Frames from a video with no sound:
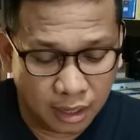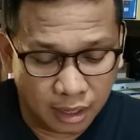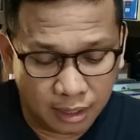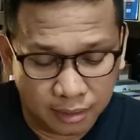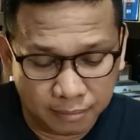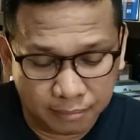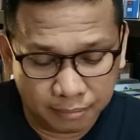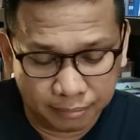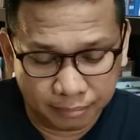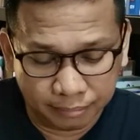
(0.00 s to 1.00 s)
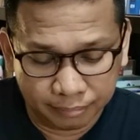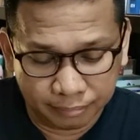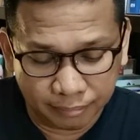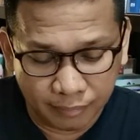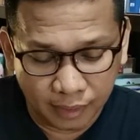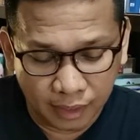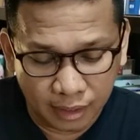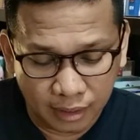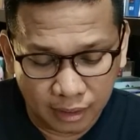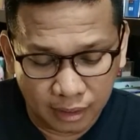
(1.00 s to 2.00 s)

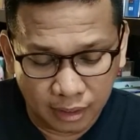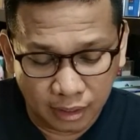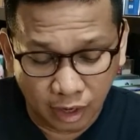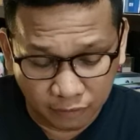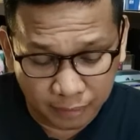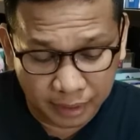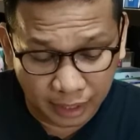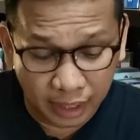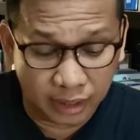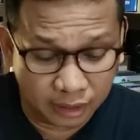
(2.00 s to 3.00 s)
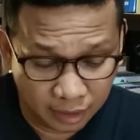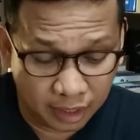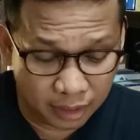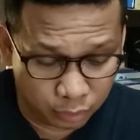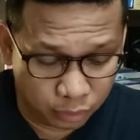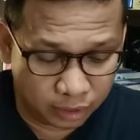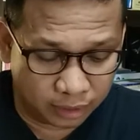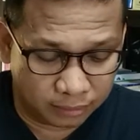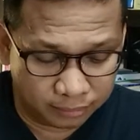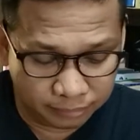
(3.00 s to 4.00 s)
government and their
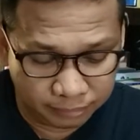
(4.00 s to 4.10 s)
ruler.